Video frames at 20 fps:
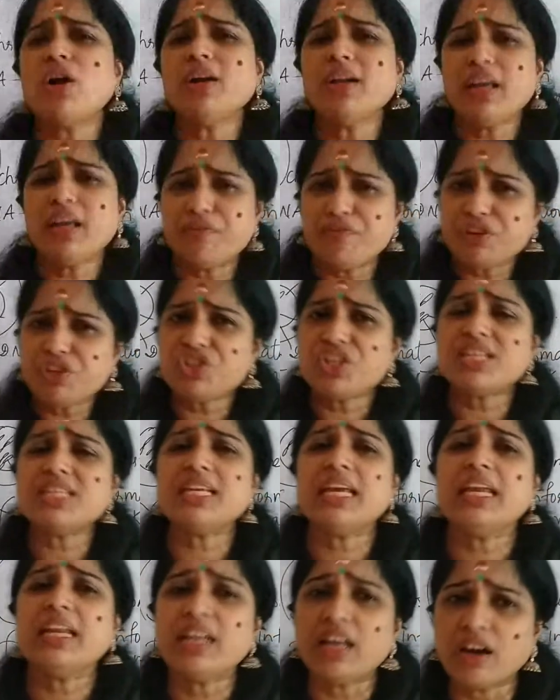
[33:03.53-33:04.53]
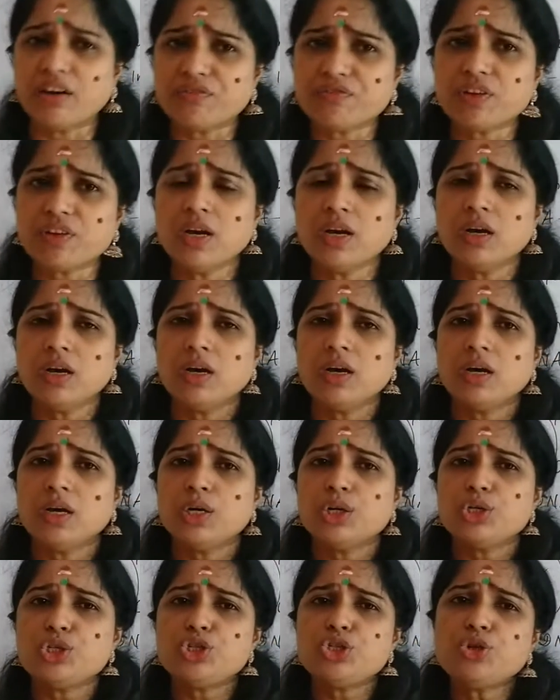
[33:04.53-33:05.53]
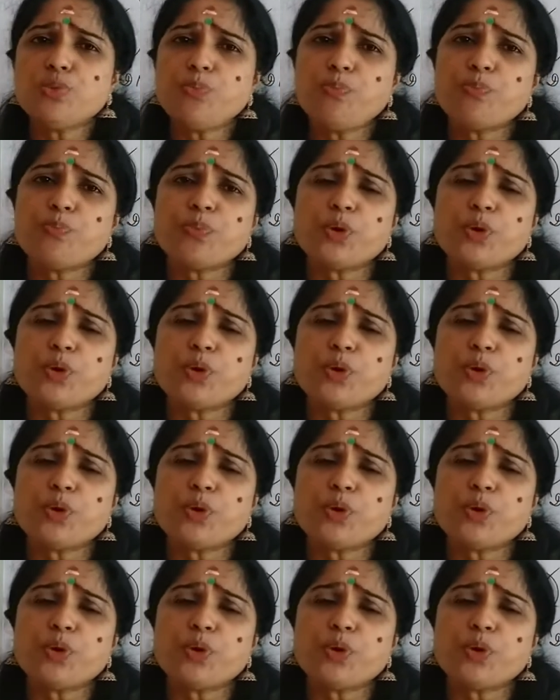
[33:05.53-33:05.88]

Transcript: not efficient enough to